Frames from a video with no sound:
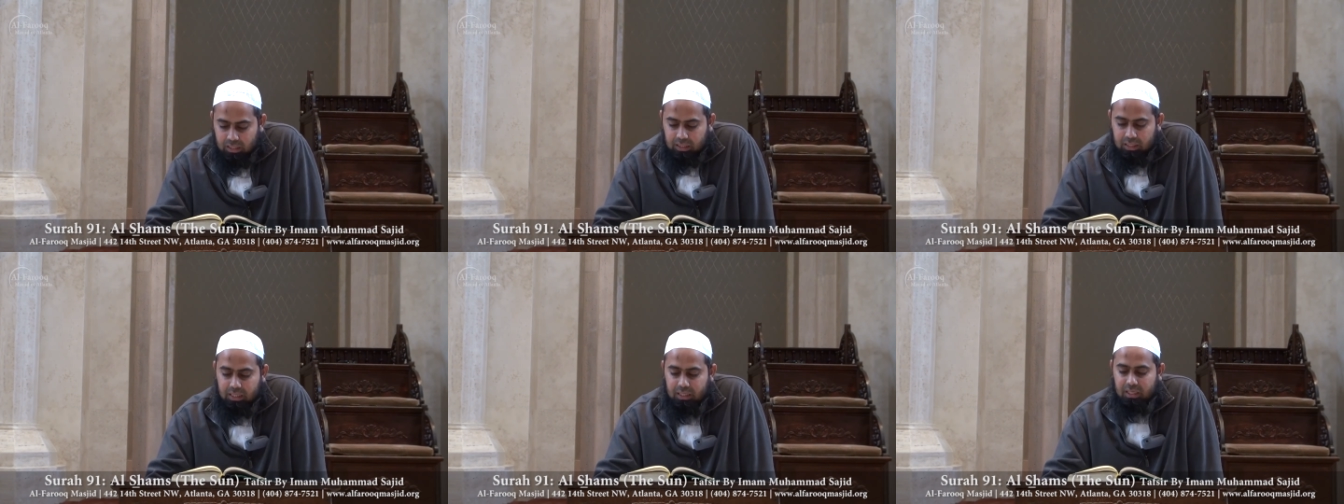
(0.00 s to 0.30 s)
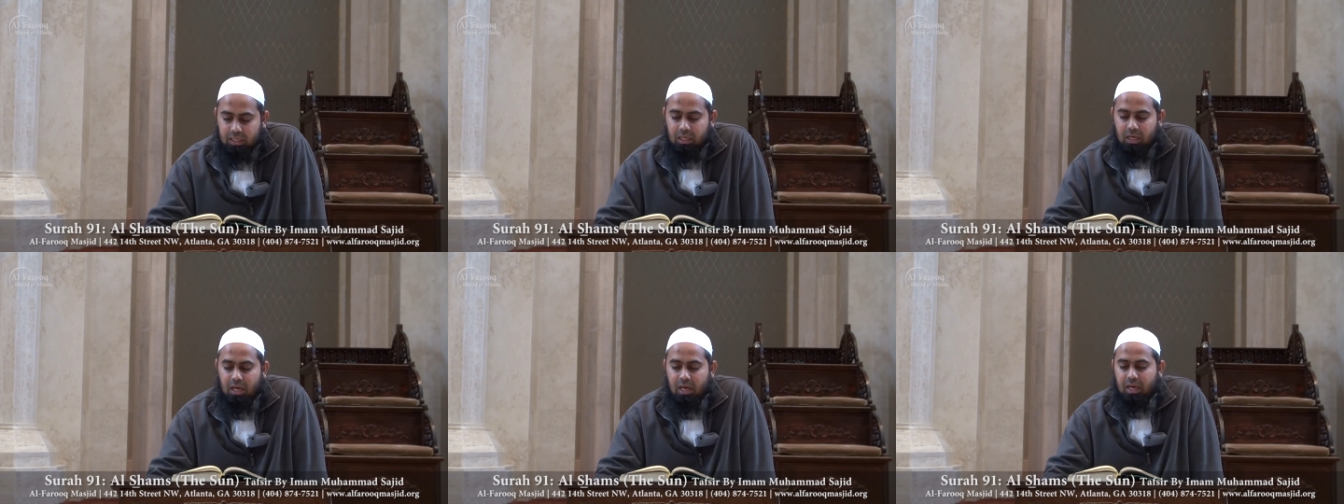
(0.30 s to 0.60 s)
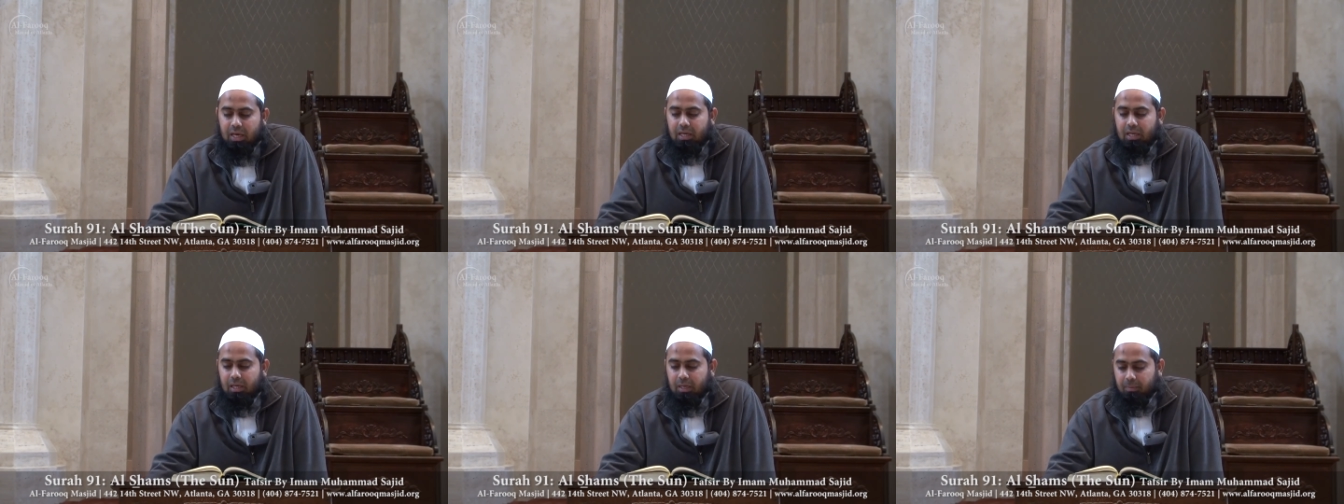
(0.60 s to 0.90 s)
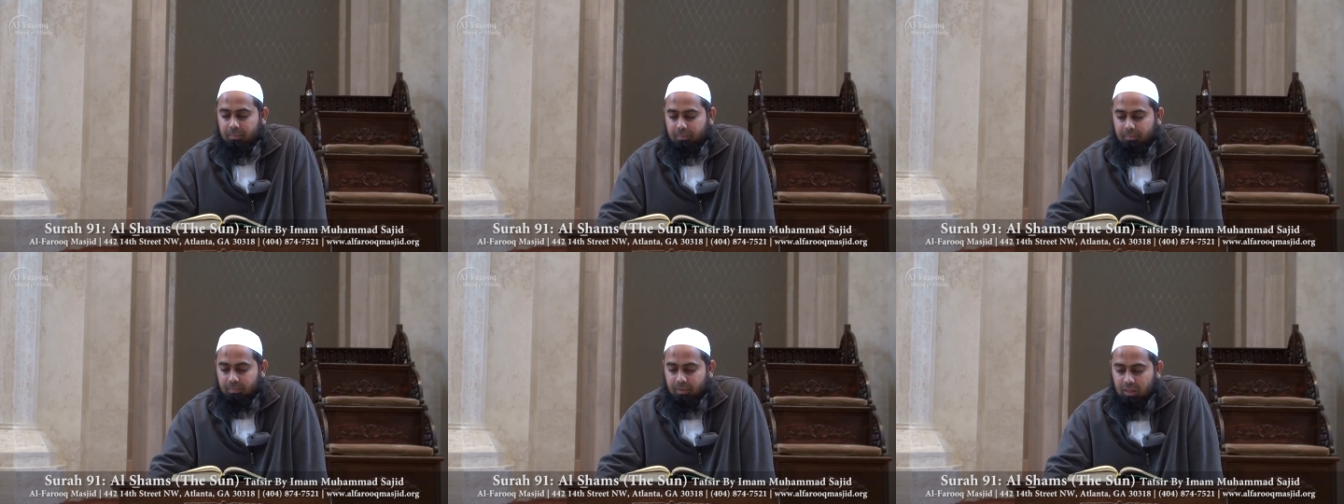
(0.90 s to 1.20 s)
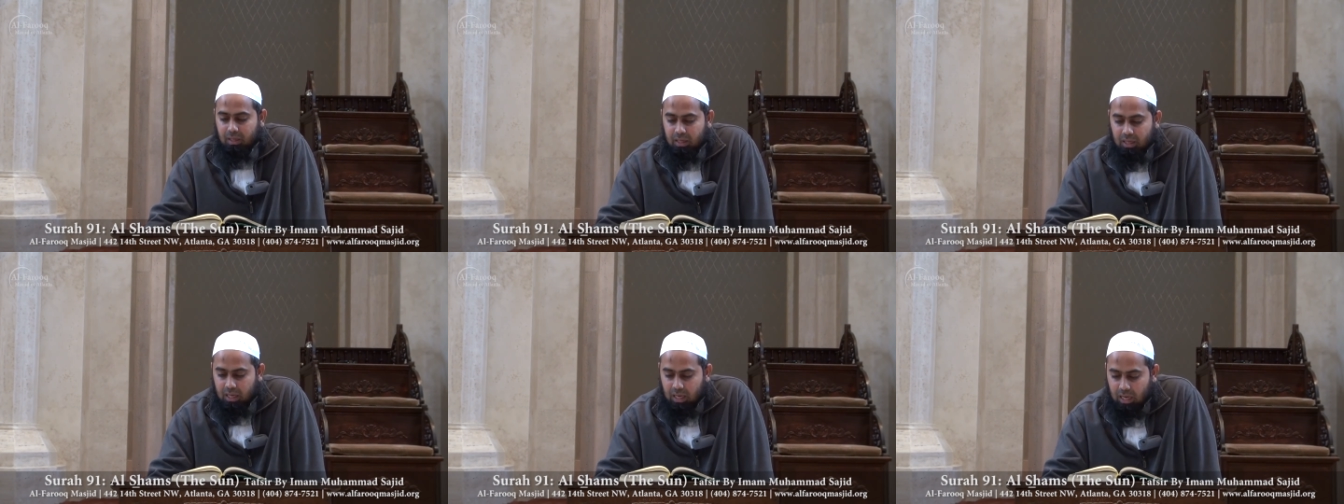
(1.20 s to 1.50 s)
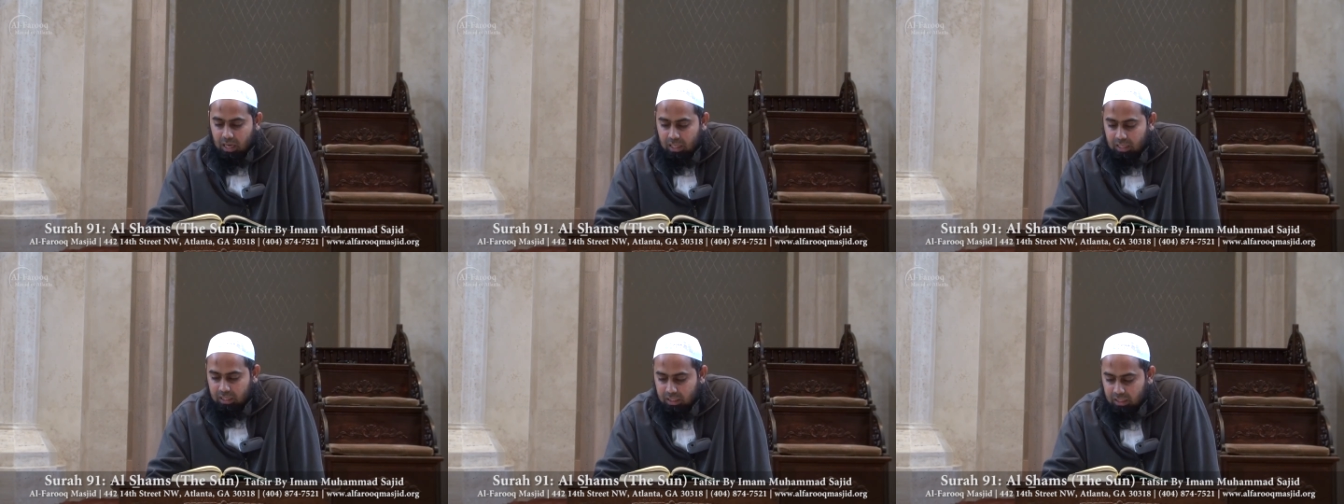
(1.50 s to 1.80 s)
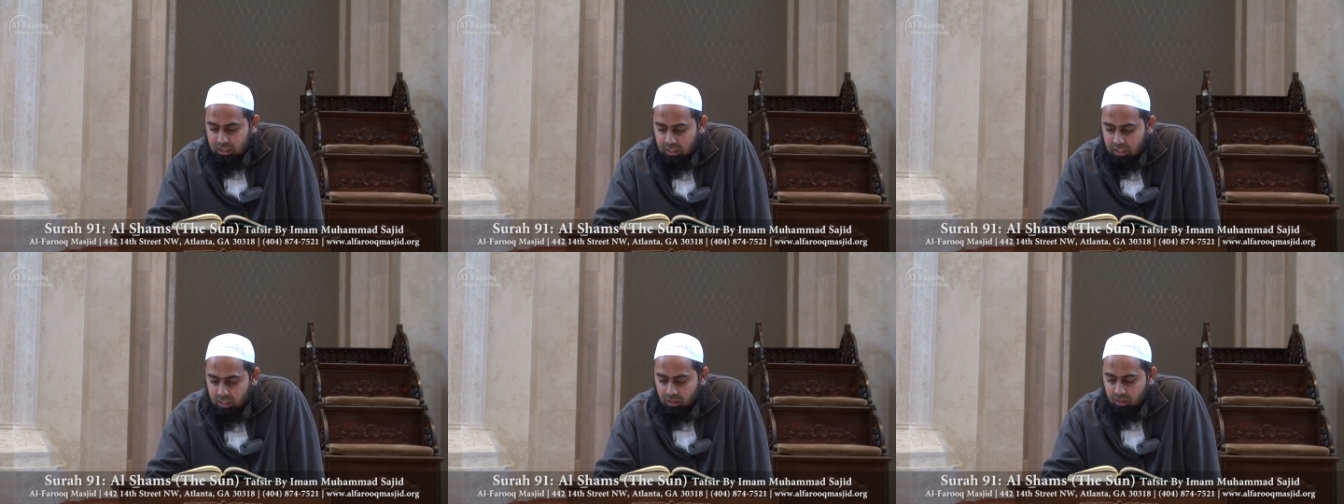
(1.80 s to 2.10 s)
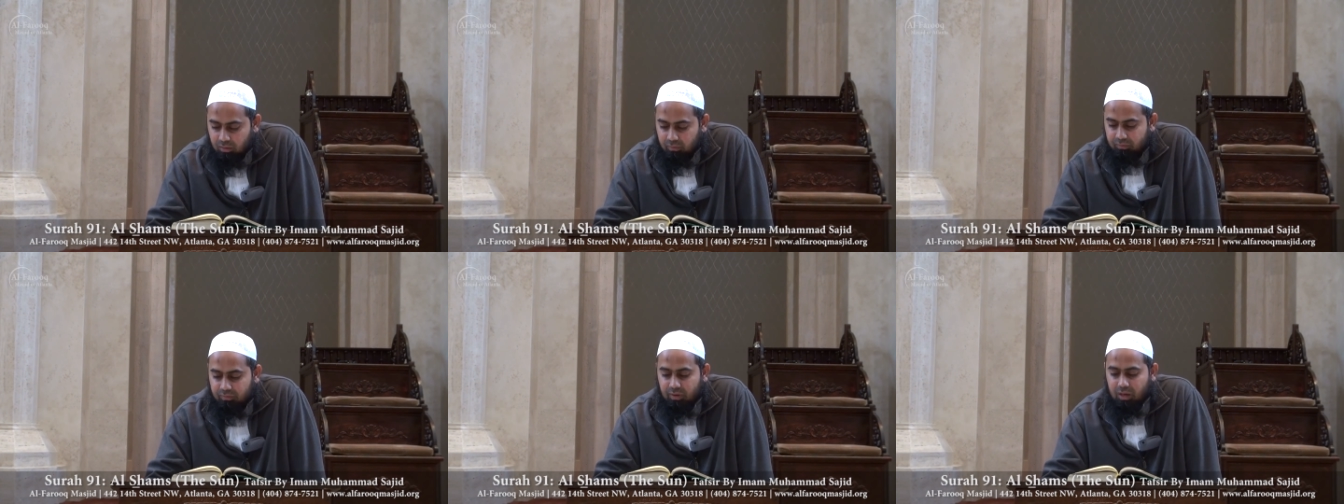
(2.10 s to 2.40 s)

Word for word: they denied him, and they killed.